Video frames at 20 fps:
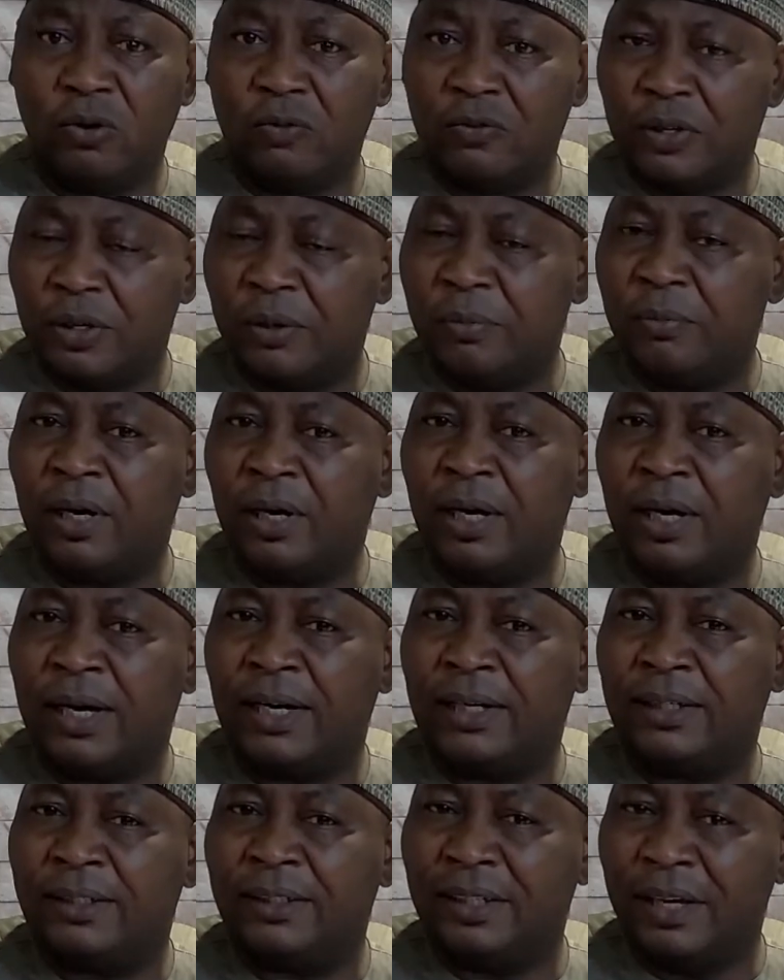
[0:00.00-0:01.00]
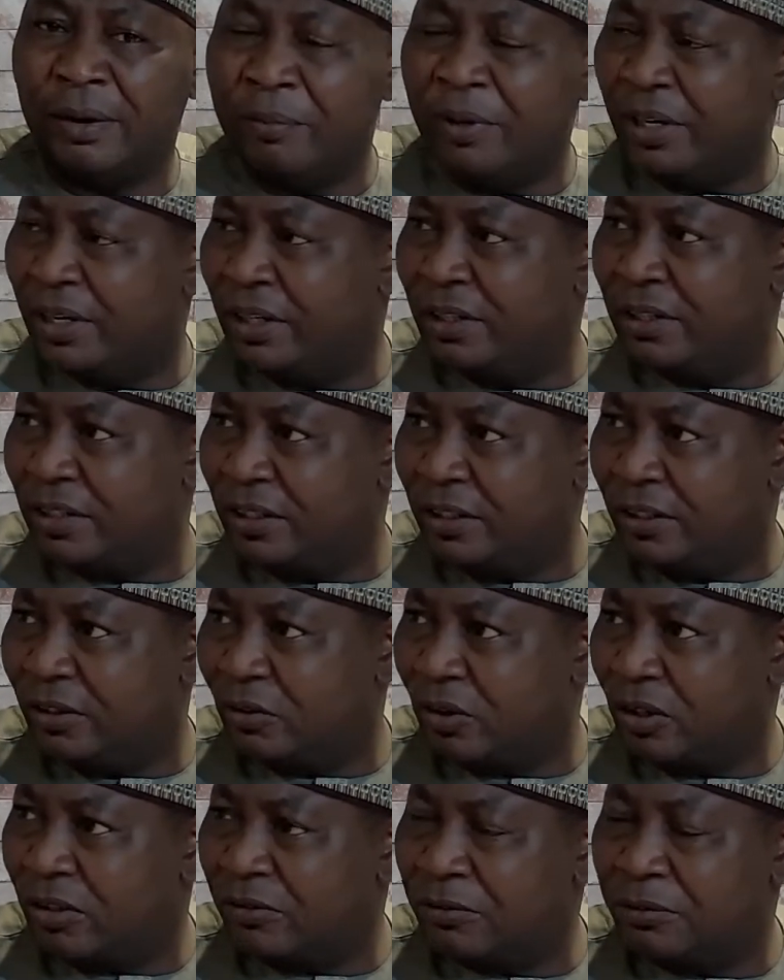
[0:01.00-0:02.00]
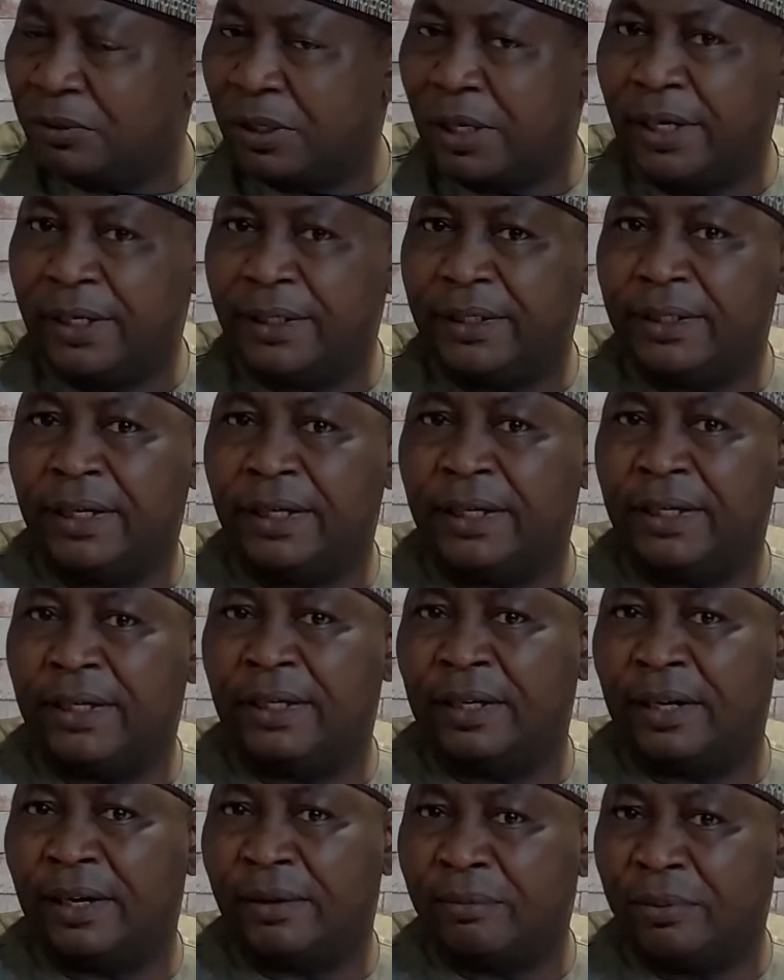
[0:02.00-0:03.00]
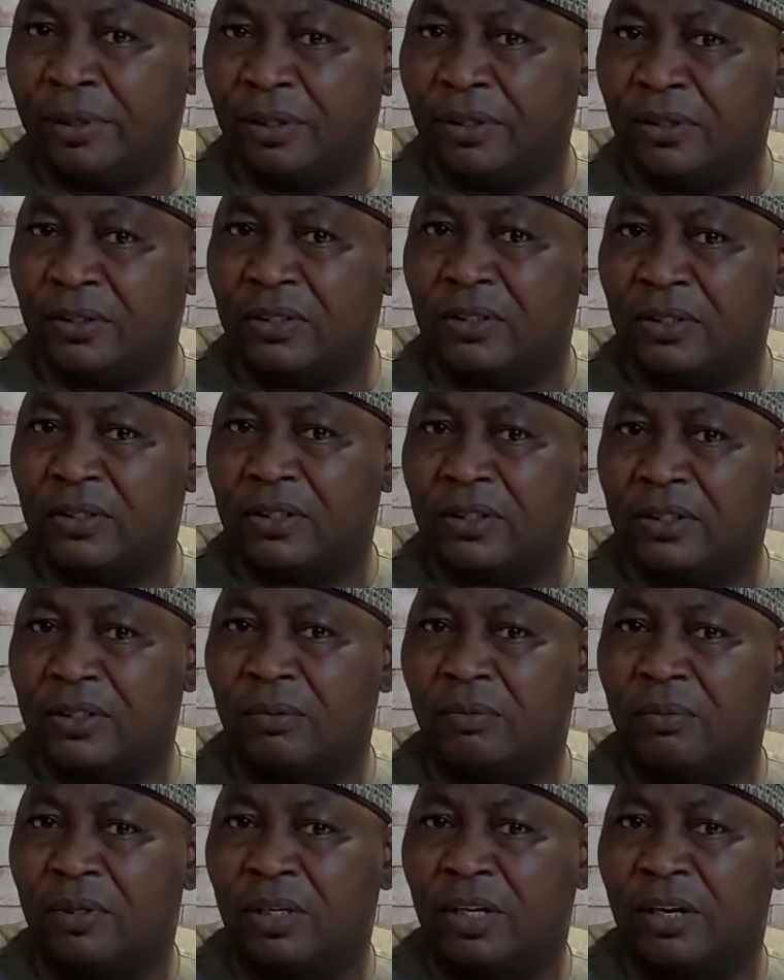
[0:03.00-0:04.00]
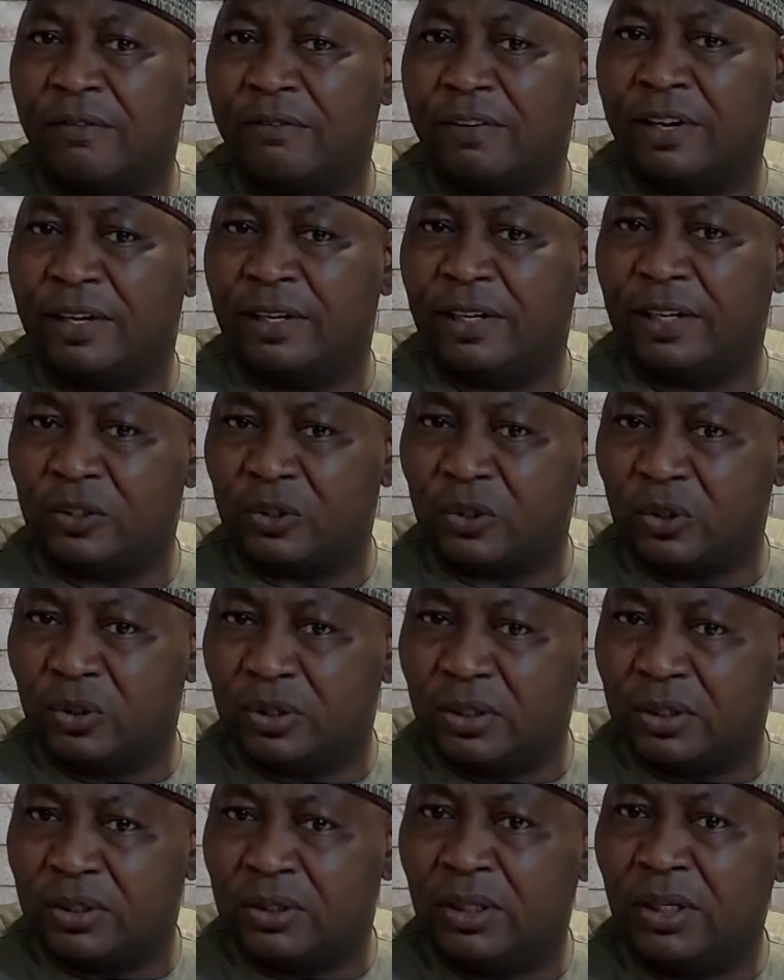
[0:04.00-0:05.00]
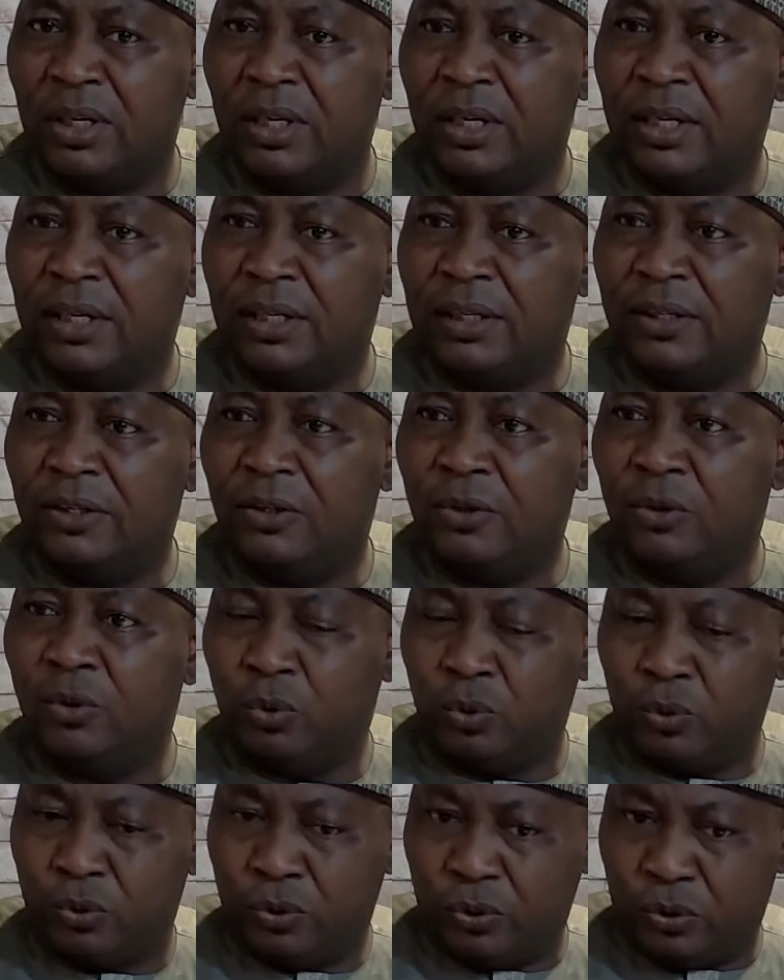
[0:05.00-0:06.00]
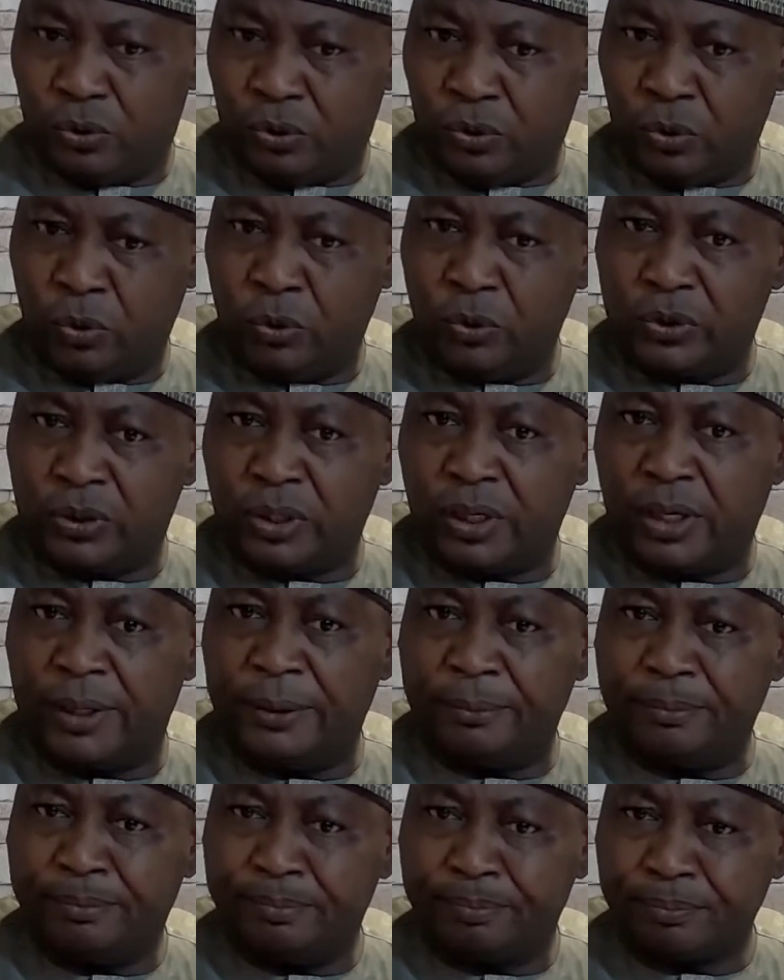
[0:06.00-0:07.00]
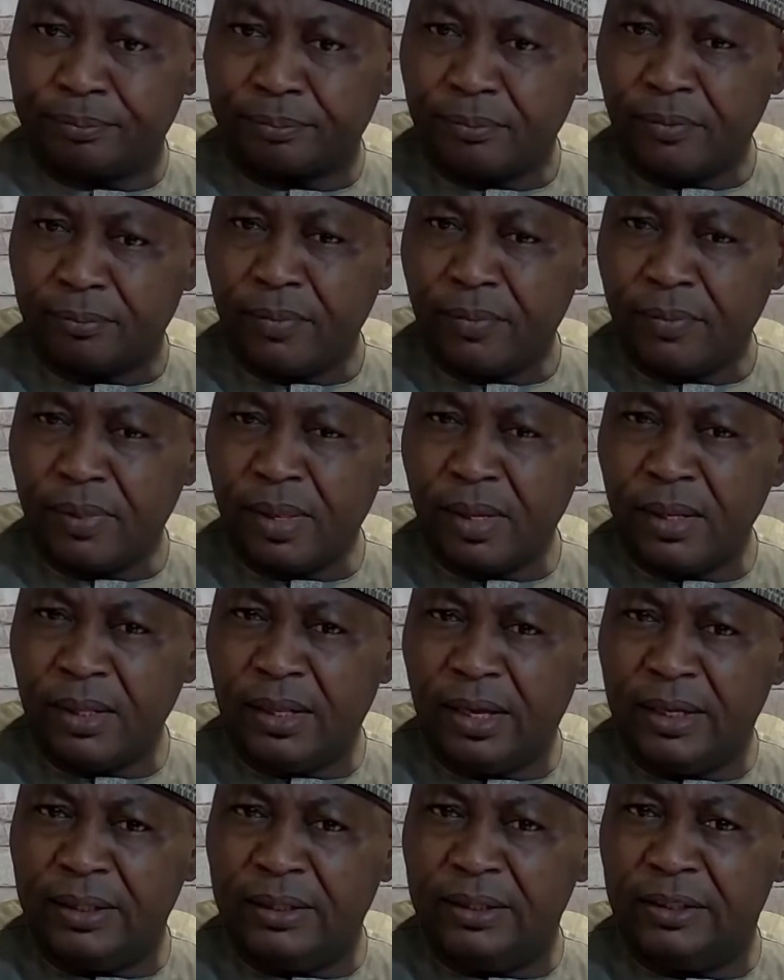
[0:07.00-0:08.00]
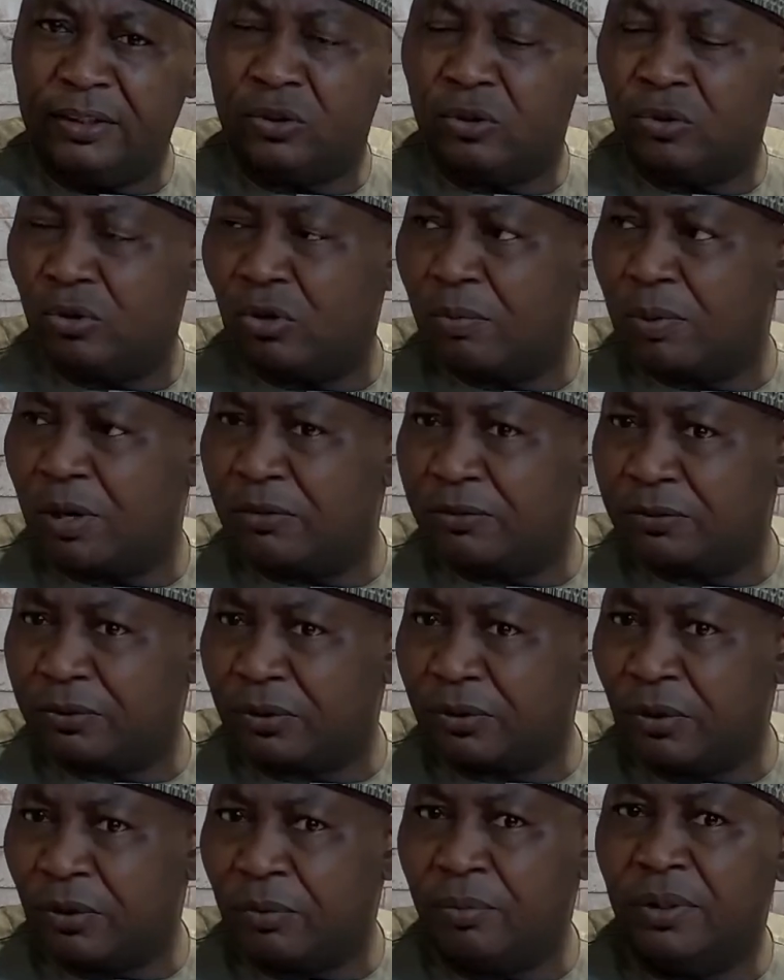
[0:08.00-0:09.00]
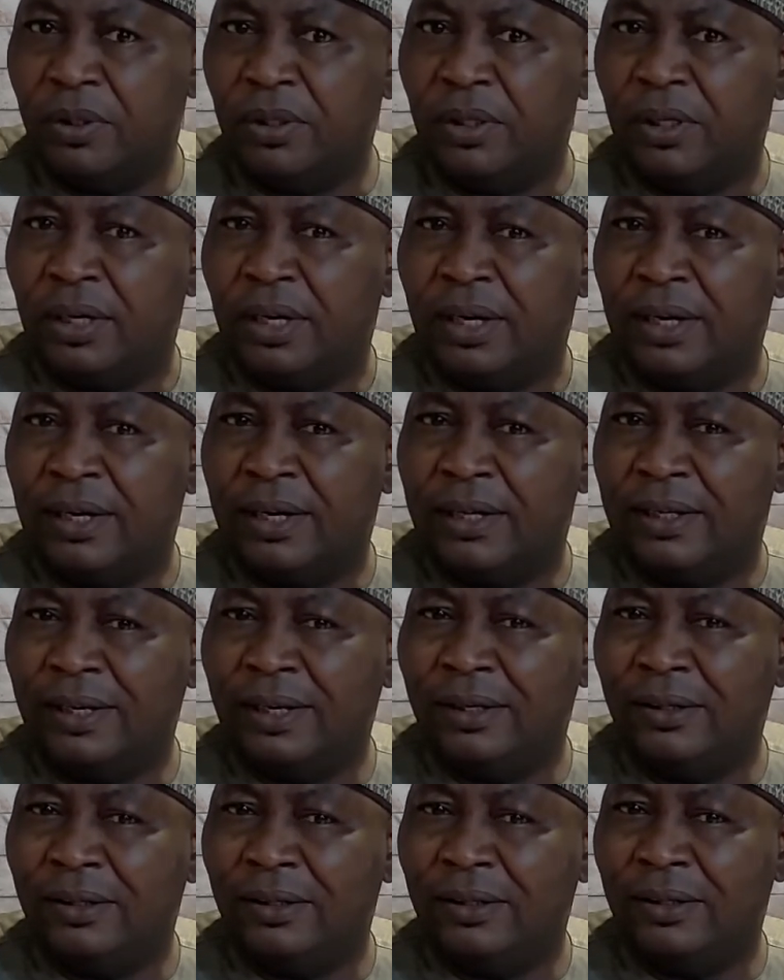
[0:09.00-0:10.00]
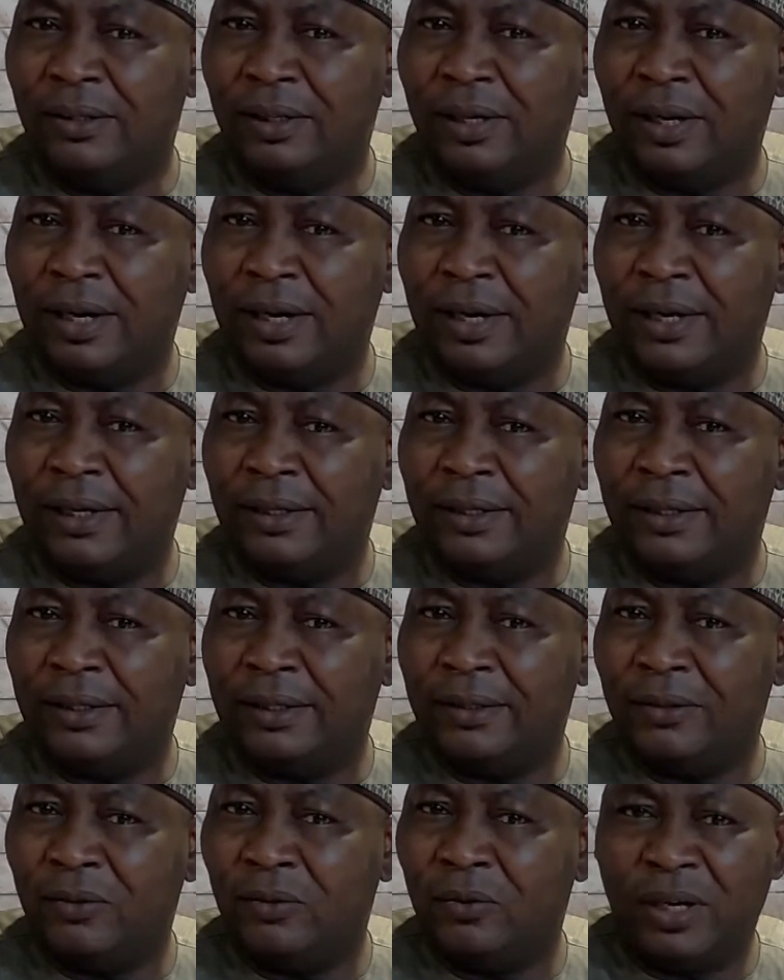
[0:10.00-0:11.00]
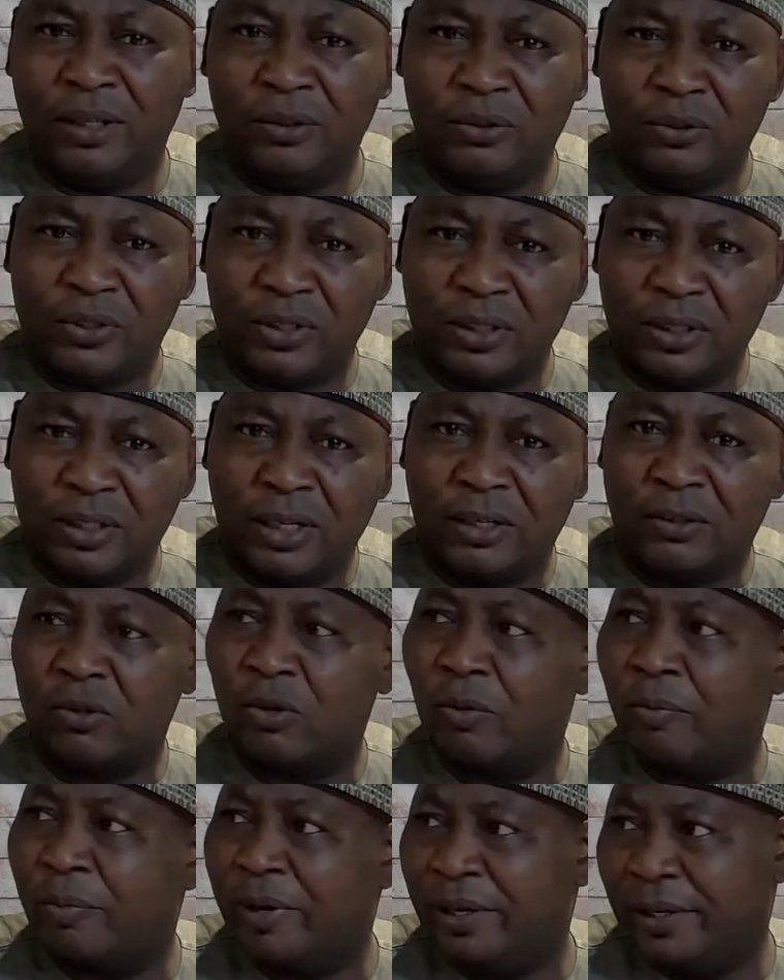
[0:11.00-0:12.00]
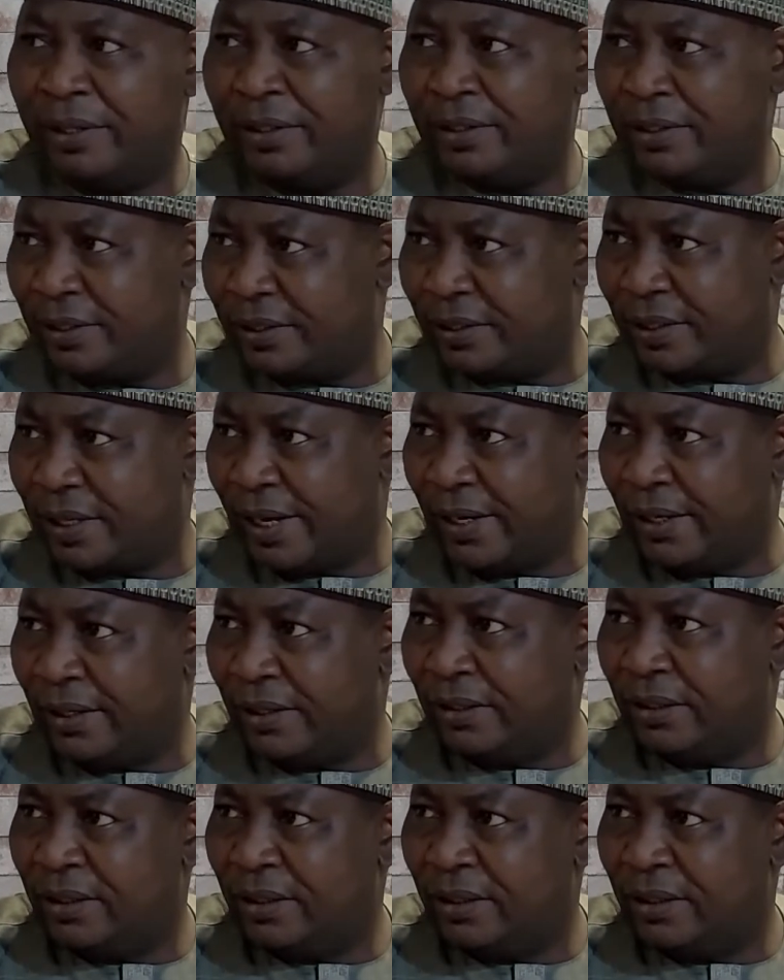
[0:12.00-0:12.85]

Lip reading: of them are eminently qualified, and they have been in the system, they have understudied, you know, those that they took over from. And they, I would like to say that command is a style.